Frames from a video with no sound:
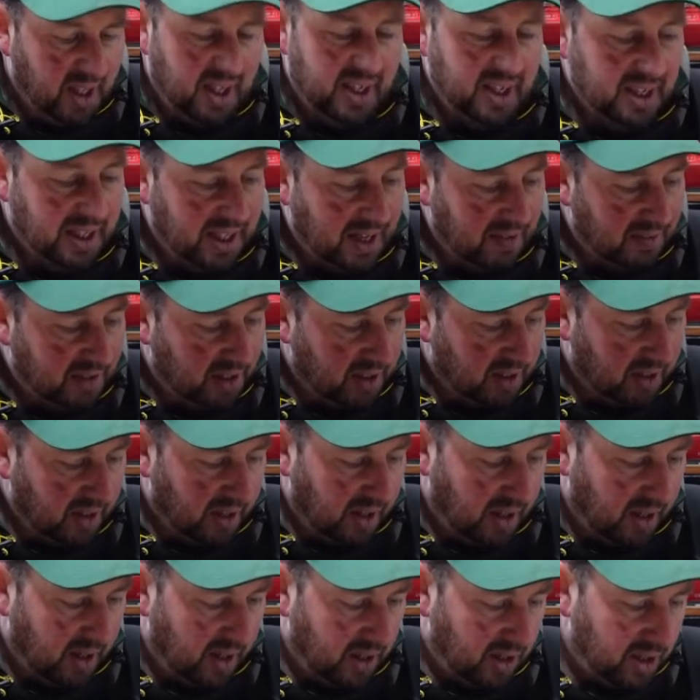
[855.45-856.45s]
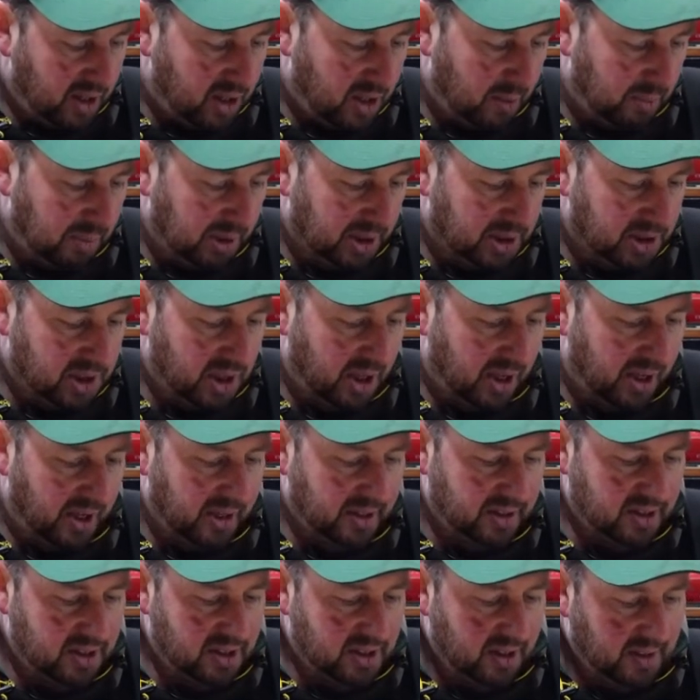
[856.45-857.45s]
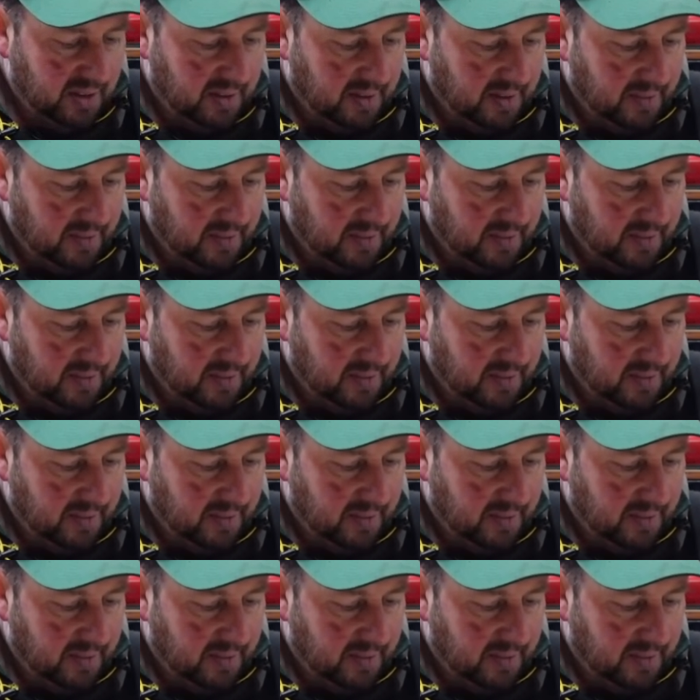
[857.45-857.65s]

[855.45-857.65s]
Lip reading: You can give it a couple of turns